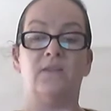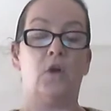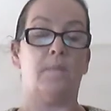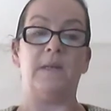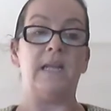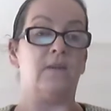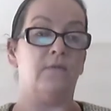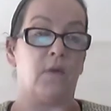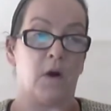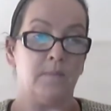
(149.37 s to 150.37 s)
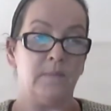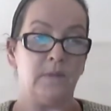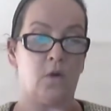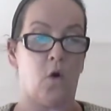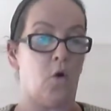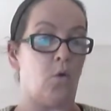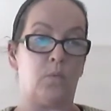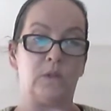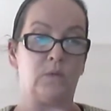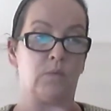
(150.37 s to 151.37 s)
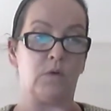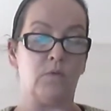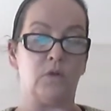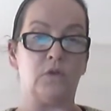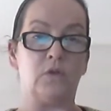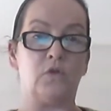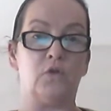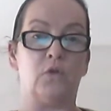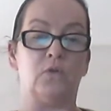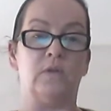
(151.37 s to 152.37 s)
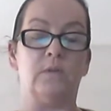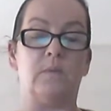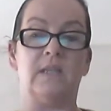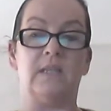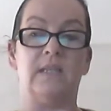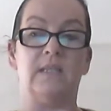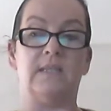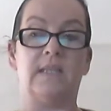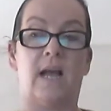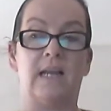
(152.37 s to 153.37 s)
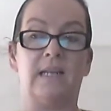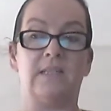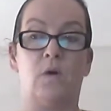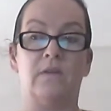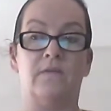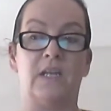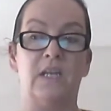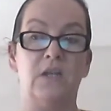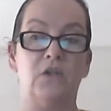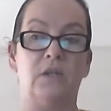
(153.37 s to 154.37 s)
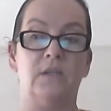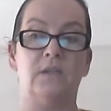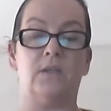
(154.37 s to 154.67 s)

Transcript: Top legal firms always recruit students with the CILEx qualification.